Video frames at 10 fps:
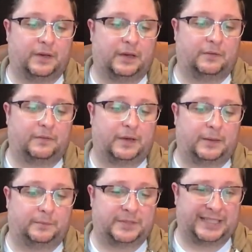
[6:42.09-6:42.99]
of
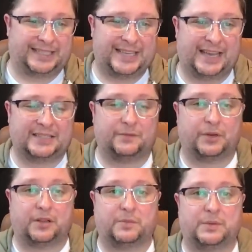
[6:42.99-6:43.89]
um, success, what
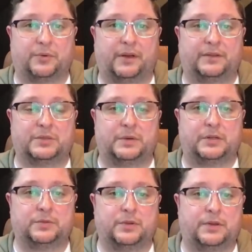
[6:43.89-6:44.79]
other people have
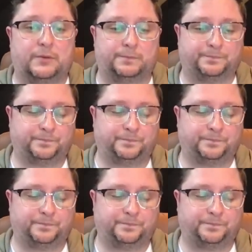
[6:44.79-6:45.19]
experienced with you.